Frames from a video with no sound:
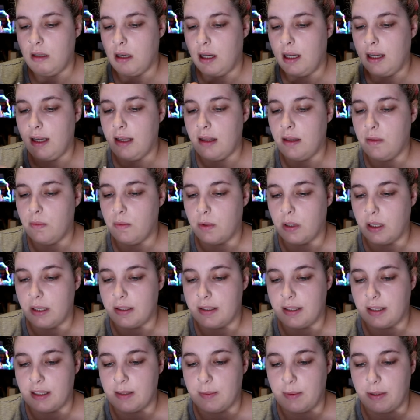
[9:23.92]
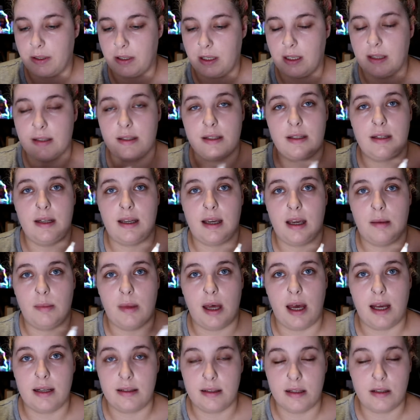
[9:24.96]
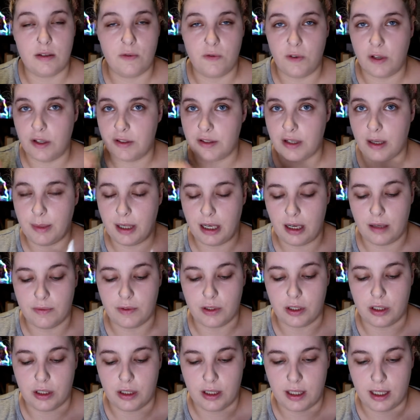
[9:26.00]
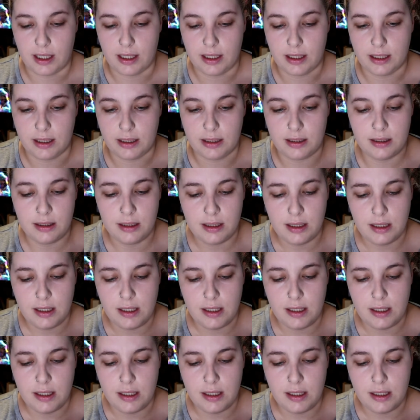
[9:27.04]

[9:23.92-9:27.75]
I had the worst experience at TK Maxx. It's the first time I'd ever gone in.